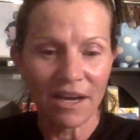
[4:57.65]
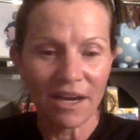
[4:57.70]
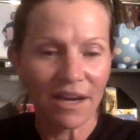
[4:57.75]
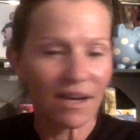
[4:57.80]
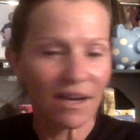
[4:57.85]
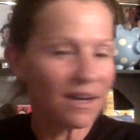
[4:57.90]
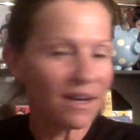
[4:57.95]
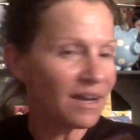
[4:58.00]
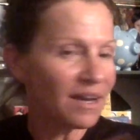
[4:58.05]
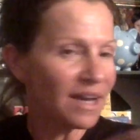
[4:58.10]

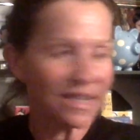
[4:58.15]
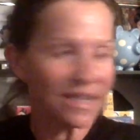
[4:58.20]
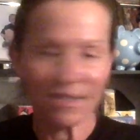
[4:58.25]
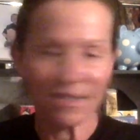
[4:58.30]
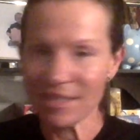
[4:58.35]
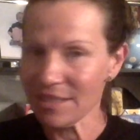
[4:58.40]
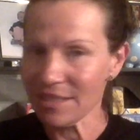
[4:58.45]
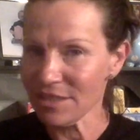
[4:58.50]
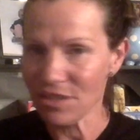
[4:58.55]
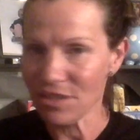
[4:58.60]
I
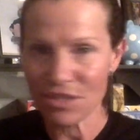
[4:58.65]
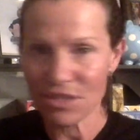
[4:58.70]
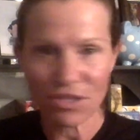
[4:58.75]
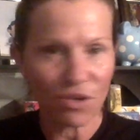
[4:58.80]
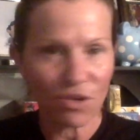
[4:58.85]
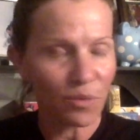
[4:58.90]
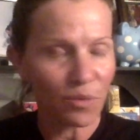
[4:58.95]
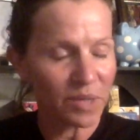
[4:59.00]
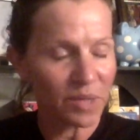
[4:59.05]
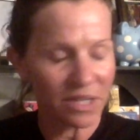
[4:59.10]
teach
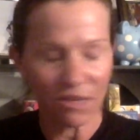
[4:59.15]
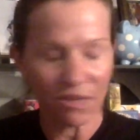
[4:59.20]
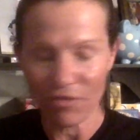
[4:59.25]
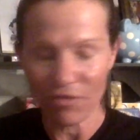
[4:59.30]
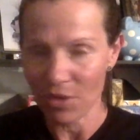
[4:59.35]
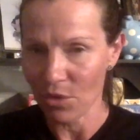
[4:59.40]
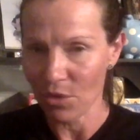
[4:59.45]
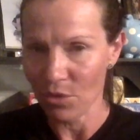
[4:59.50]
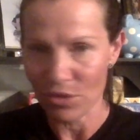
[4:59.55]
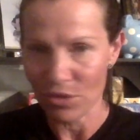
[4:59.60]
so many
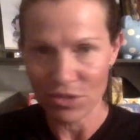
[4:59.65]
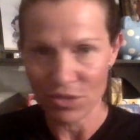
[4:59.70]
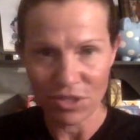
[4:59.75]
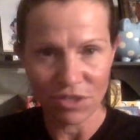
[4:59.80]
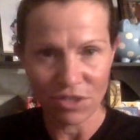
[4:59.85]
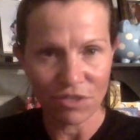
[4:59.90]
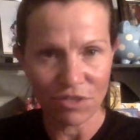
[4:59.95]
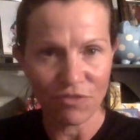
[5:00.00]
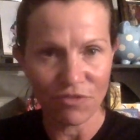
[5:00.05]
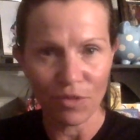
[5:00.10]
different
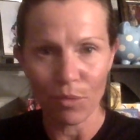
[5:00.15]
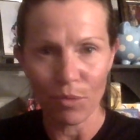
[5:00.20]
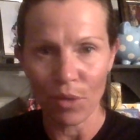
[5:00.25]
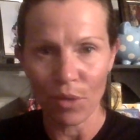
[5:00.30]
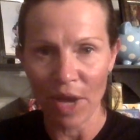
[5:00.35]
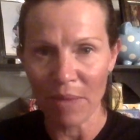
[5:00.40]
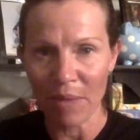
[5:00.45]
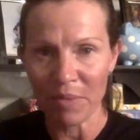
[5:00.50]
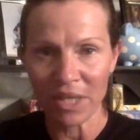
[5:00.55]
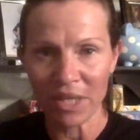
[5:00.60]
courses for
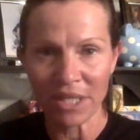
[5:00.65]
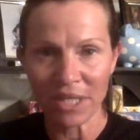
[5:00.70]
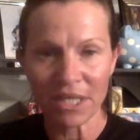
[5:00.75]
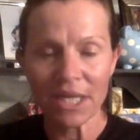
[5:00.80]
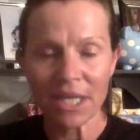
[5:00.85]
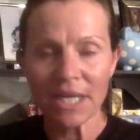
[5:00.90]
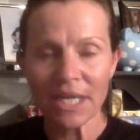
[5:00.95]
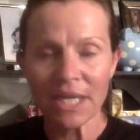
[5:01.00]
Brahman.